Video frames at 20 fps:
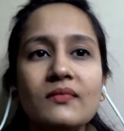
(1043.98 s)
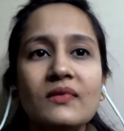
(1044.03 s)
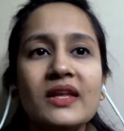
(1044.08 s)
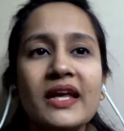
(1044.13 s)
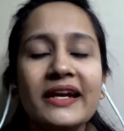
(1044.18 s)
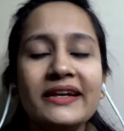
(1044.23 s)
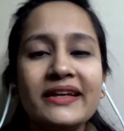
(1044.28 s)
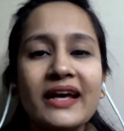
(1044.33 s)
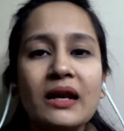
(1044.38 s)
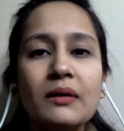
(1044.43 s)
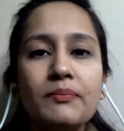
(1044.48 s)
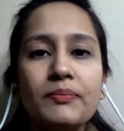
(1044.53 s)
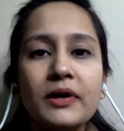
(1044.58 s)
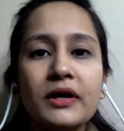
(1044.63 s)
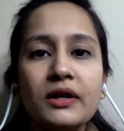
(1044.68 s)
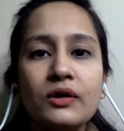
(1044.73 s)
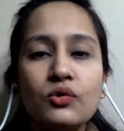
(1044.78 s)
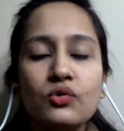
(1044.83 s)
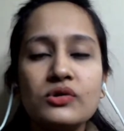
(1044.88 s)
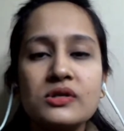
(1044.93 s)
it can
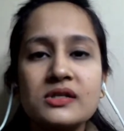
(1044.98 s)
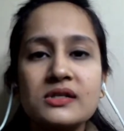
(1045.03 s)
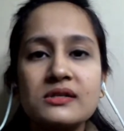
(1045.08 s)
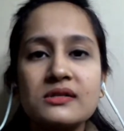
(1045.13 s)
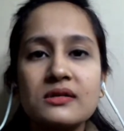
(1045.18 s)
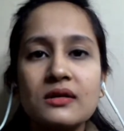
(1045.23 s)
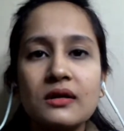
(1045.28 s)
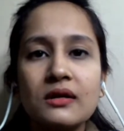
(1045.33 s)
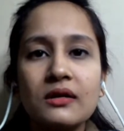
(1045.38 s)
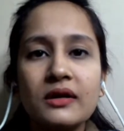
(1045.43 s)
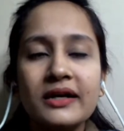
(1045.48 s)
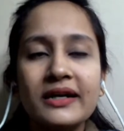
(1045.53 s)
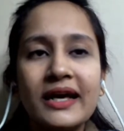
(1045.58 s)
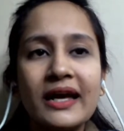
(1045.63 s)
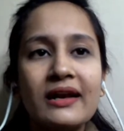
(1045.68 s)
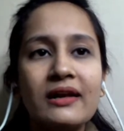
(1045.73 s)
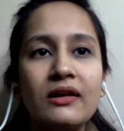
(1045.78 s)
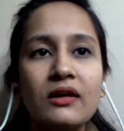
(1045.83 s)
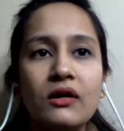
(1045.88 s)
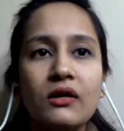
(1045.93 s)
produce, it
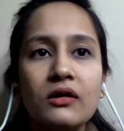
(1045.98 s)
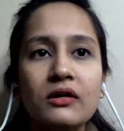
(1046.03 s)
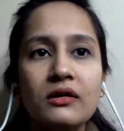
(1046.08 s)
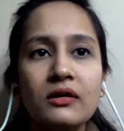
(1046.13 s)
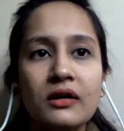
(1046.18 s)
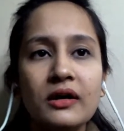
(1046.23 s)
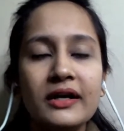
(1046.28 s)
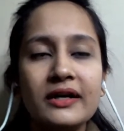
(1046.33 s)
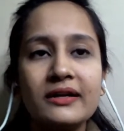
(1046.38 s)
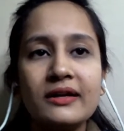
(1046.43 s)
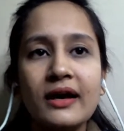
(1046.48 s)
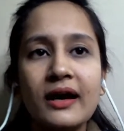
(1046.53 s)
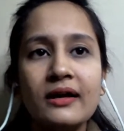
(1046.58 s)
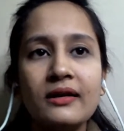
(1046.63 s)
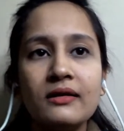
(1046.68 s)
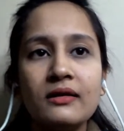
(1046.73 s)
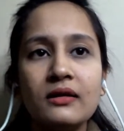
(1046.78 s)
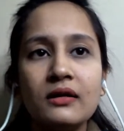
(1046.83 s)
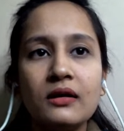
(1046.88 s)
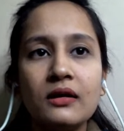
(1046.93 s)
can learn, it
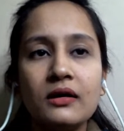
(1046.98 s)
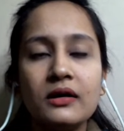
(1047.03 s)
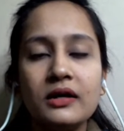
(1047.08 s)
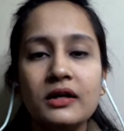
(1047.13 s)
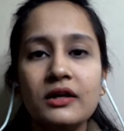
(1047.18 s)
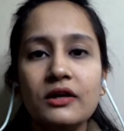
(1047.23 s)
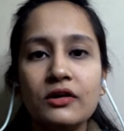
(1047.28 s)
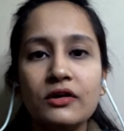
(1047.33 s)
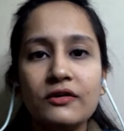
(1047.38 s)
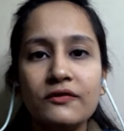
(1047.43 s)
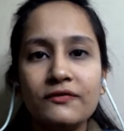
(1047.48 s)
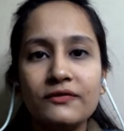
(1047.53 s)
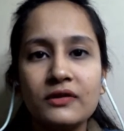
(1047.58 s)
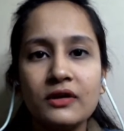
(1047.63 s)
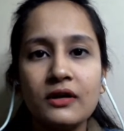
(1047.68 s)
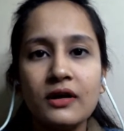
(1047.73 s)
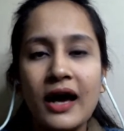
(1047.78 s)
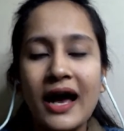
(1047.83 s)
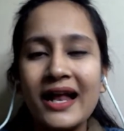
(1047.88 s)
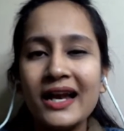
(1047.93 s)
can hear
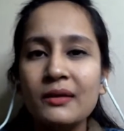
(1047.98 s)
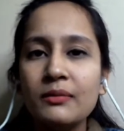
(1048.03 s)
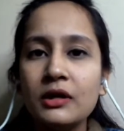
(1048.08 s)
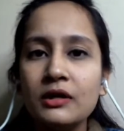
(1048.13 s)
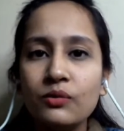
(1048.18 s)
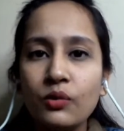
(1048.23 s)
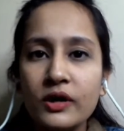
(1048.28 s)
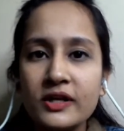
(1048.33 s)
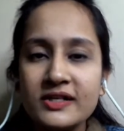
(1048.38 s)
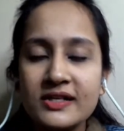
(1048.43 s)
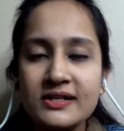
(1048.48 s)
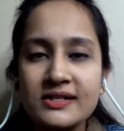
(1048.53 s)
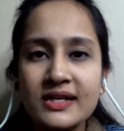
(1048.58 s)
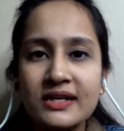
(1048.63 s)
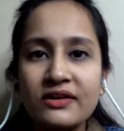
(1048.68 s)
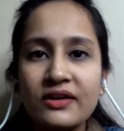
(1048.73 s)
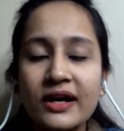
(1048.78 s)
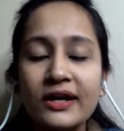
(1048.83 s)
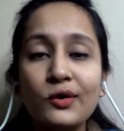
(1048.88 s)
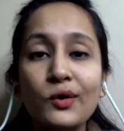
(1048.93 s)
the animal voices
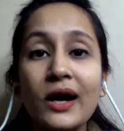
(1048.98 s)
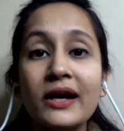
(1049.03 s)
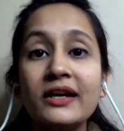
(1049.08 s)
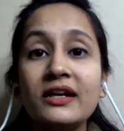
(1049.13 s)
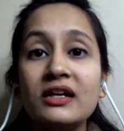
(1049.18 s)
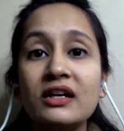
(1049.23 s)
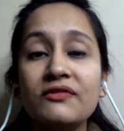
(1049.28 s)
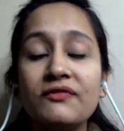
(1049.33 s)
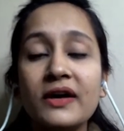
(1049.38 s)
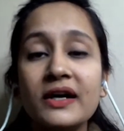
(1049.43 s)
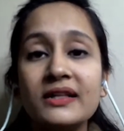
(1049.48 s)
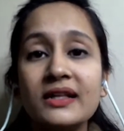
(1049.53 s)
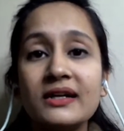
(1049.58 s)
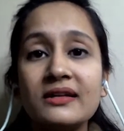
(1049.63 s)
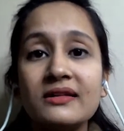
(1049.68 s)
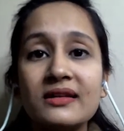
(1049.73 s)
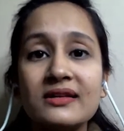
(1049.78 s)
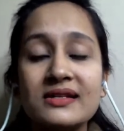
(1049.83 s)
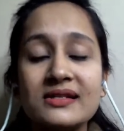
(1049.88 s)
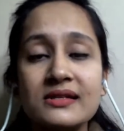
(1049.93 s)
and try to identify
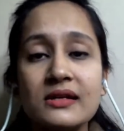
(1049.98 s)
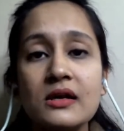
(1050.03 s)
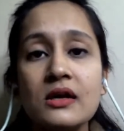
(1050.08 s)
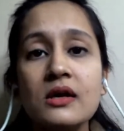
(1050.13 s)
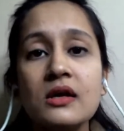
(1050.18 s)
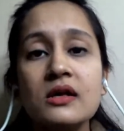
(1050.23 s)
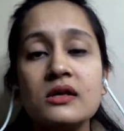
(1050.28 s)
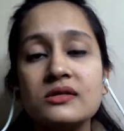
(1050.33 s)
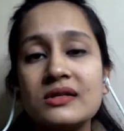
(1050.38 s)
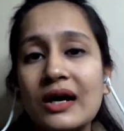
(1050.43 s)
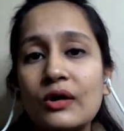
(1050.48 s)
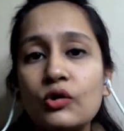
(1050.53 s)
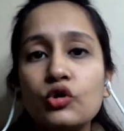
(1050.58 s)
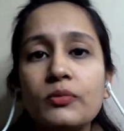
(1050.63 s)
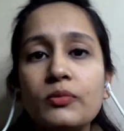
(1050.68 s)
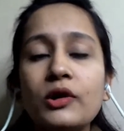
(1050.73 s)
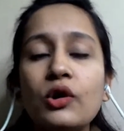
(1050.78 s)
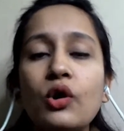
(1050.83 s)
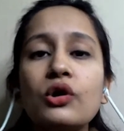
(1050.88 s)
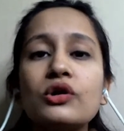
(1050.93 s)
that this sound
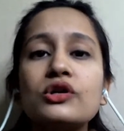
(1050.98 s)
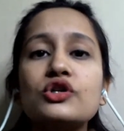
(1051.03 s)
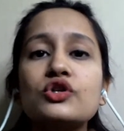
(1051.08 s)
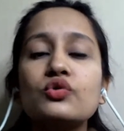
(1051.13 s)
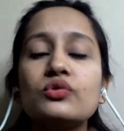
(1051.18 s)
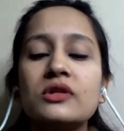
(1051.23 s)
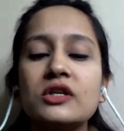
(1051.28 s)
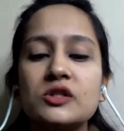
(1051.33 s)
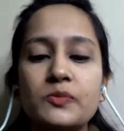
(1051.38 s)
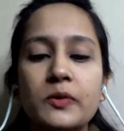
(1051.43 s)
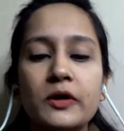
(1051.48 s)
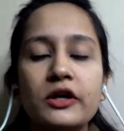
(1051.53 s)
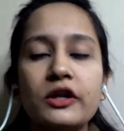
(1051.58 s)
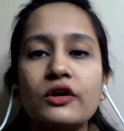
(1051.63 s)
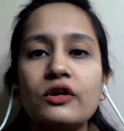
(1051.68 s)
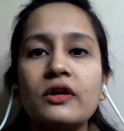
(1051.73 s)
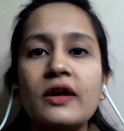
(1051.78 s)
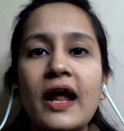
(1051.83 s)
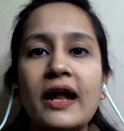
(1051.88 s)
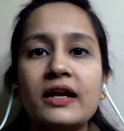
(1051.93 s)
belongs to this
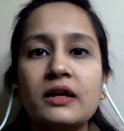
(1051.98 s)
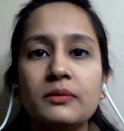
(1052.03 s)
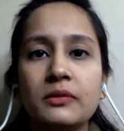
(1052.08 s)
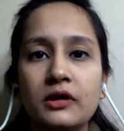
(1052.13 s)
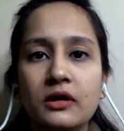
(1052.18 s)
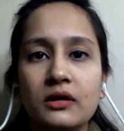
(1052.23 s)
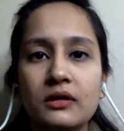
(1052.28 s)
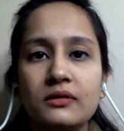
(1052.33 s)
particular animal.